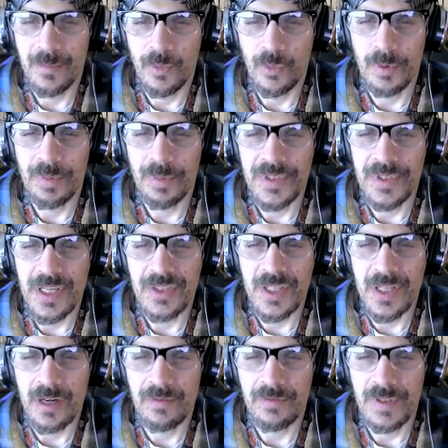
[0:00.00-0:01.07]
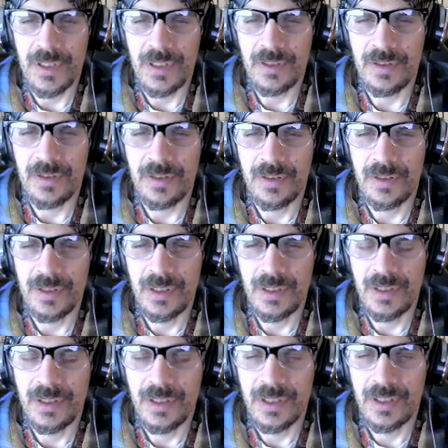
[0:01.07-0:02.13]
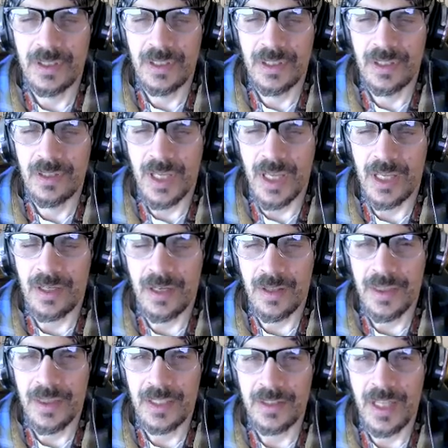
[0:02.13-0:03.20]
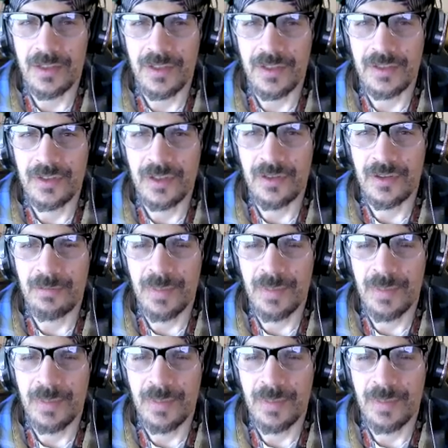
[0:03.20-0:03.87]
We're possessing our vehicle. And I think that is going